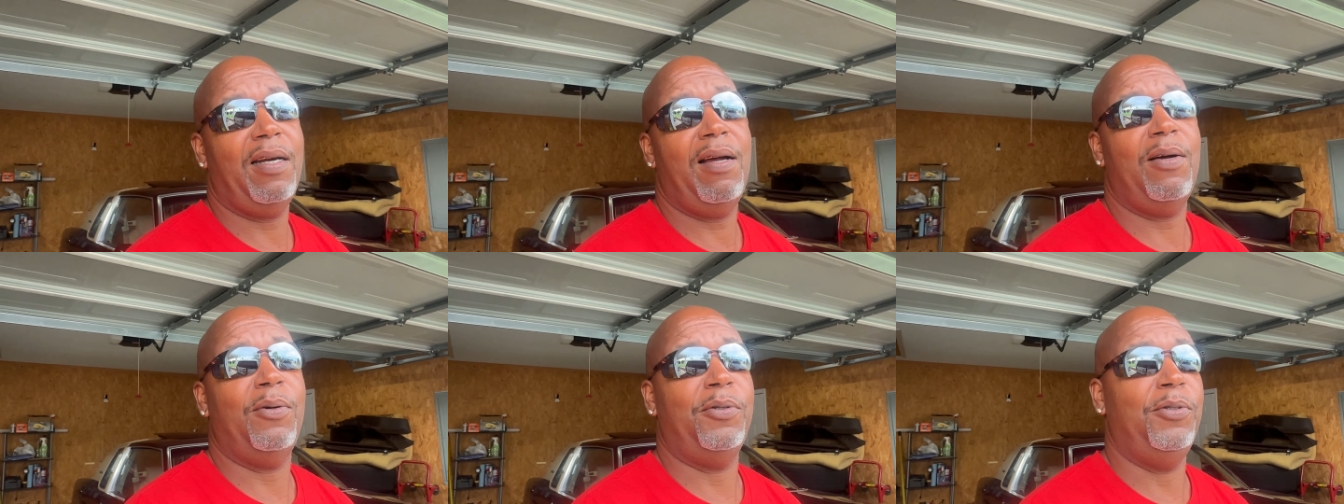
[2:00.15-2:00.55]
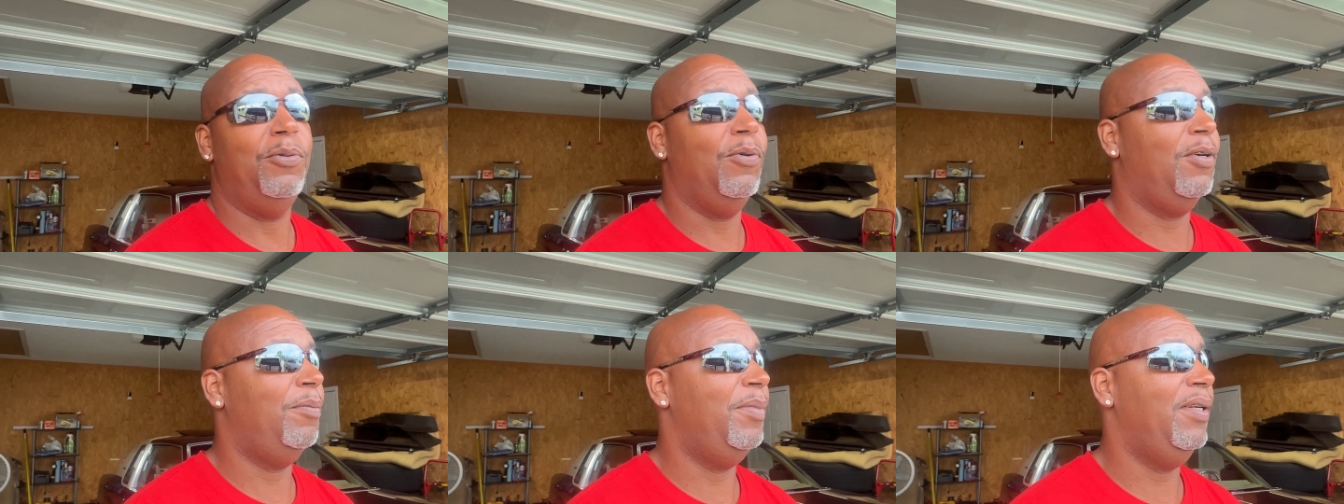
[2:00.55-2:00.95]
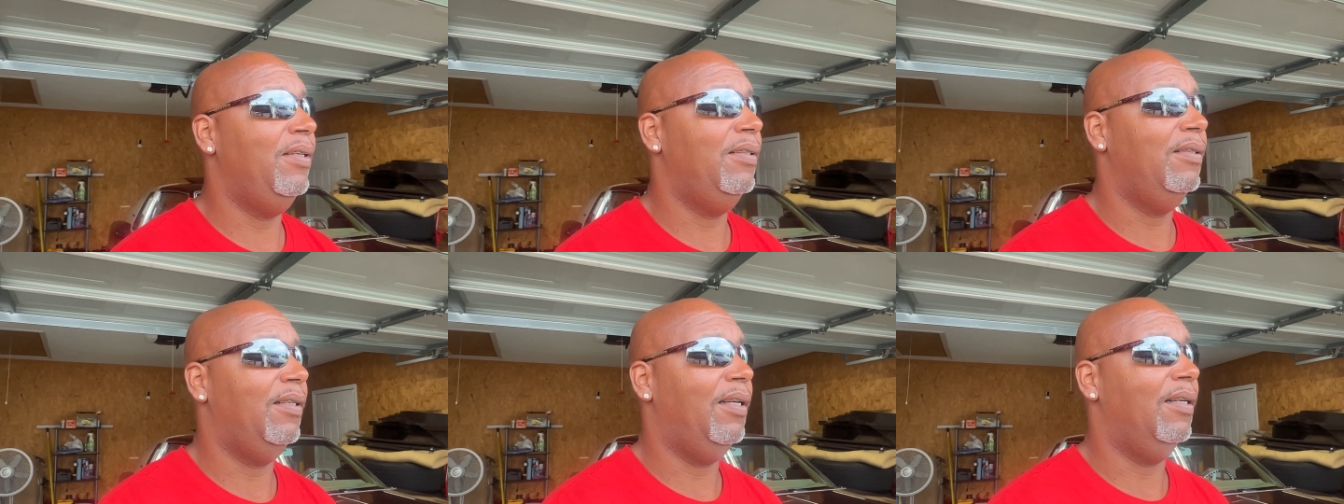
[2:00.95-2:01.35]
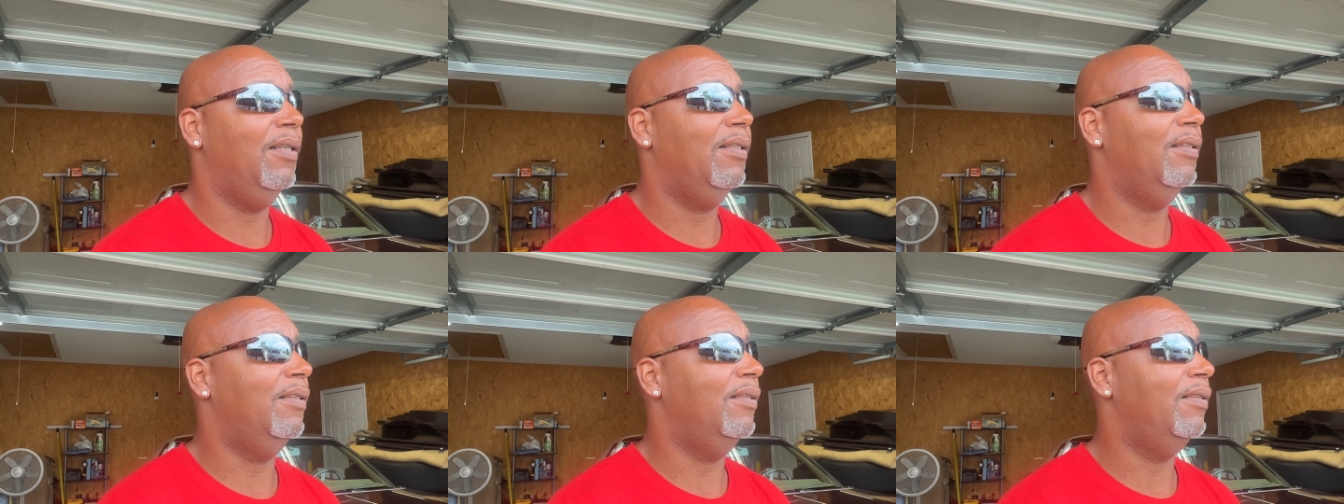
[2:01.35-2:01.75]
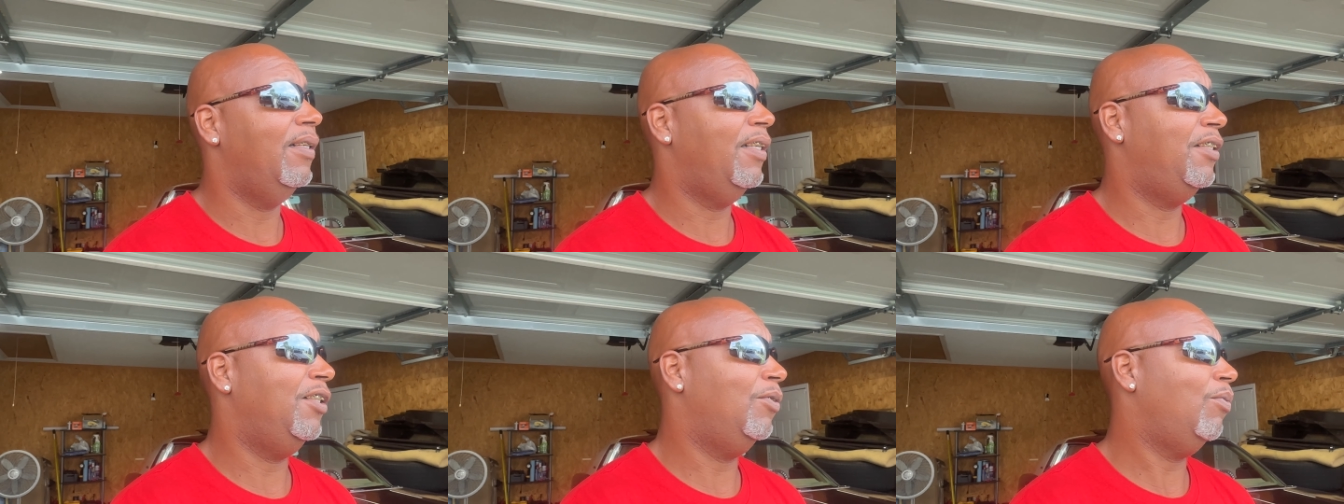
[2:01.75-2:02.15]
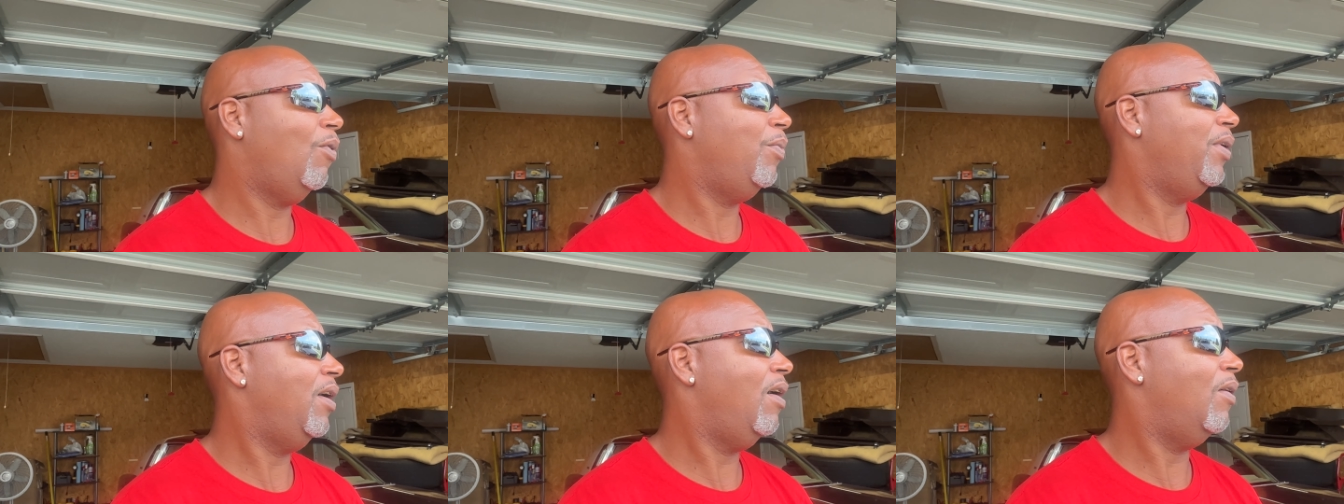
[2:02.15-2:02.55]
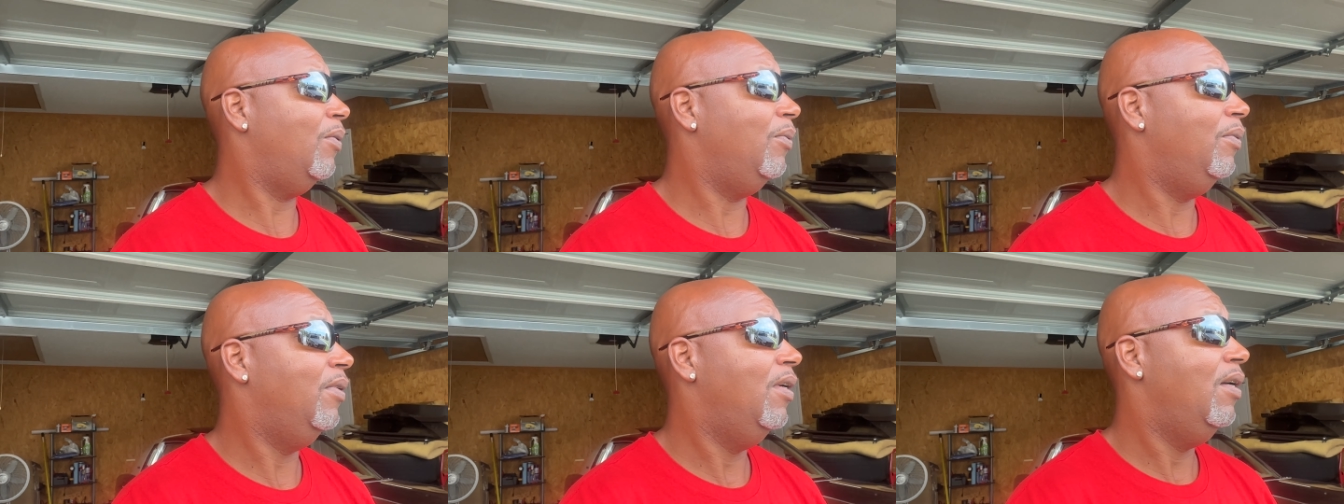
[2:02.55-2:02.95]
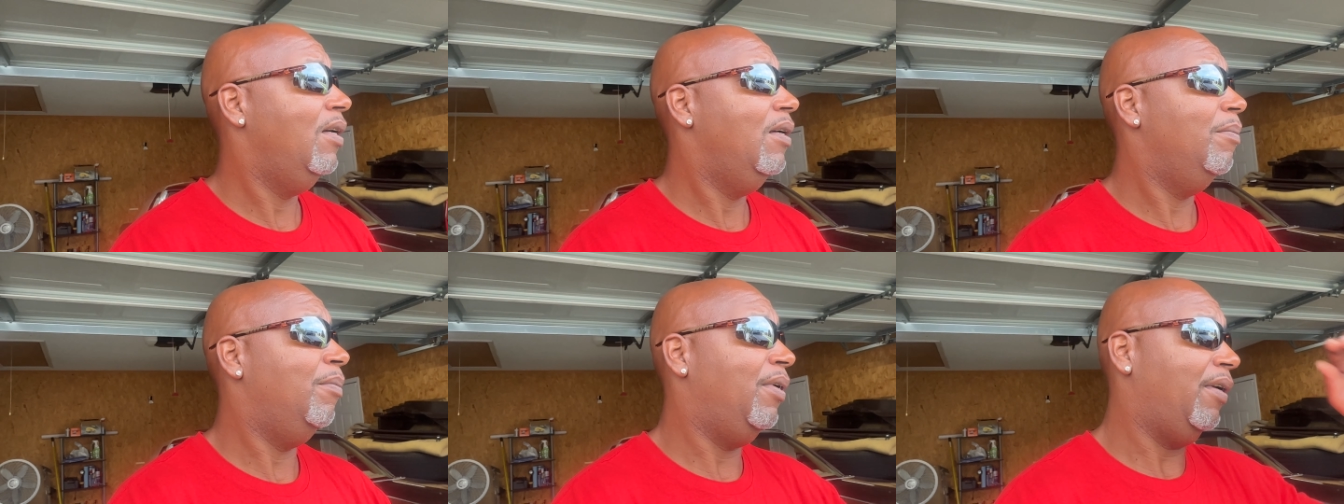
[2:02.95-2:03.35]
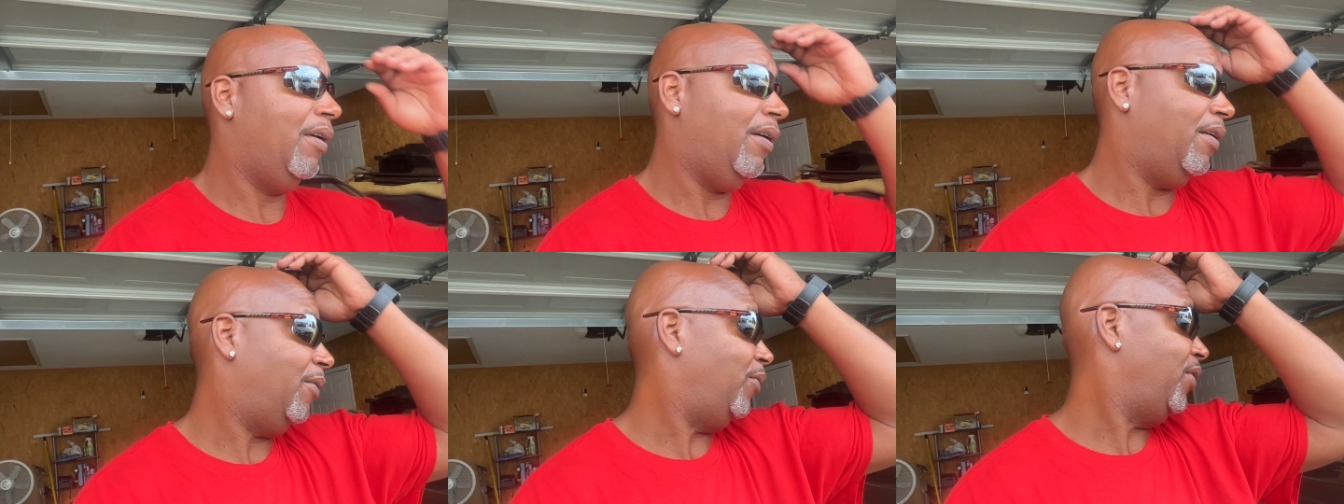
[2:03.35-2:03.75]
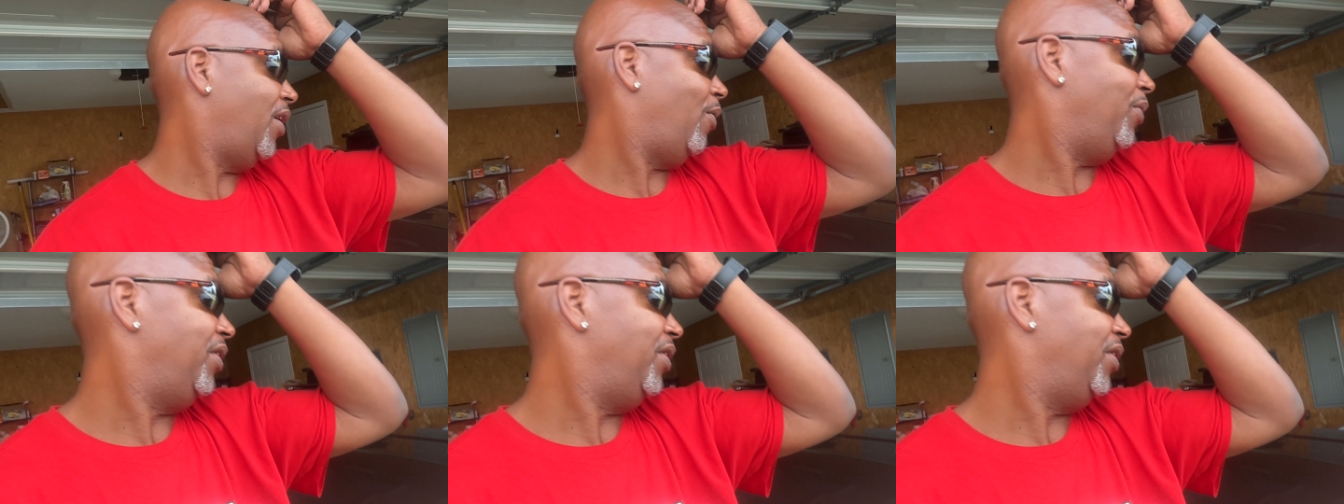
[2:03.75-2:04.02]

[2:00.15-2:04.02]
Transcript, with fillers: all. You know what I mean? And uh, that's just what we on. But uh, yeah, we